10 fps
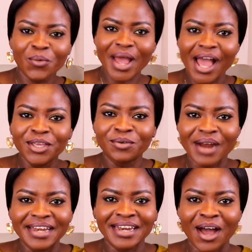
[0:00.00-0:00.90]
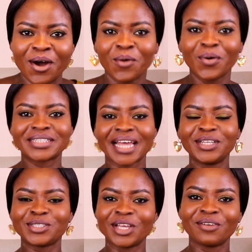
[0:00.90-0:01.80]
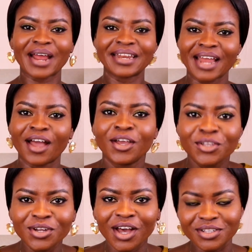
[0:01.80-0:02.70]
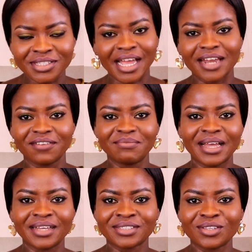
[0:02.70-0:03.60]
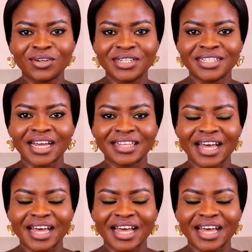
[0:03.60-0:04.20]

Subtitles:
Where are you right now? What are you doing right now? You know those kind of story now